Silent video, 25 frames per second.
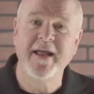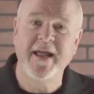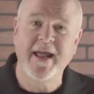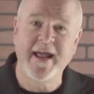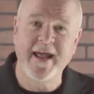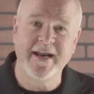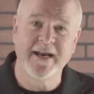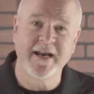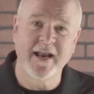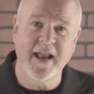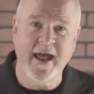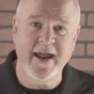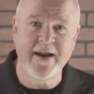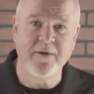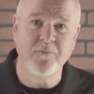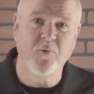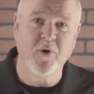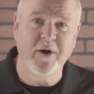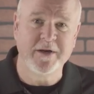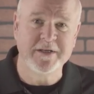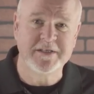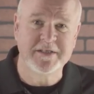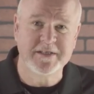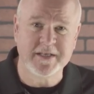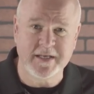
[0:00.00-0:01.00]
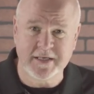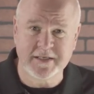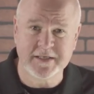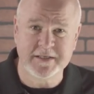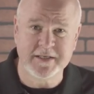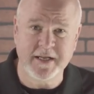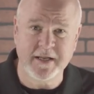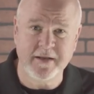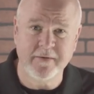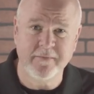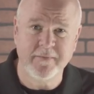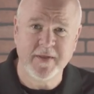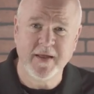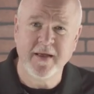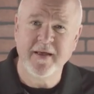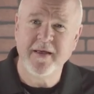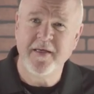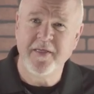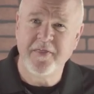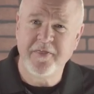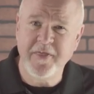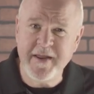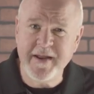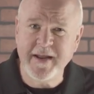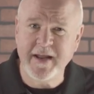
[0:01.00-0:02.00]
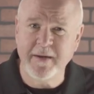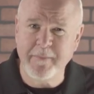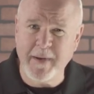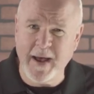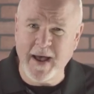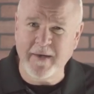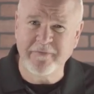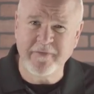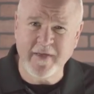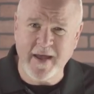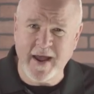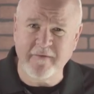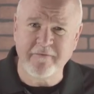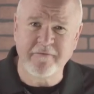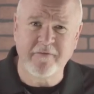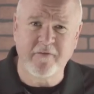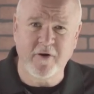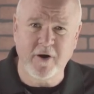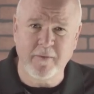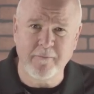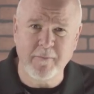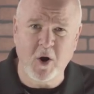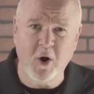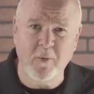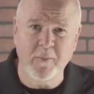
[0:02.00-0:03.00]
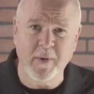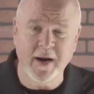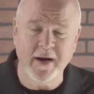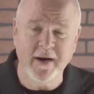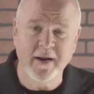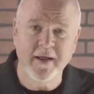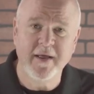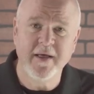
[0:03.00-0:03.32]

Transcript: in light 160. Think about that for a moment.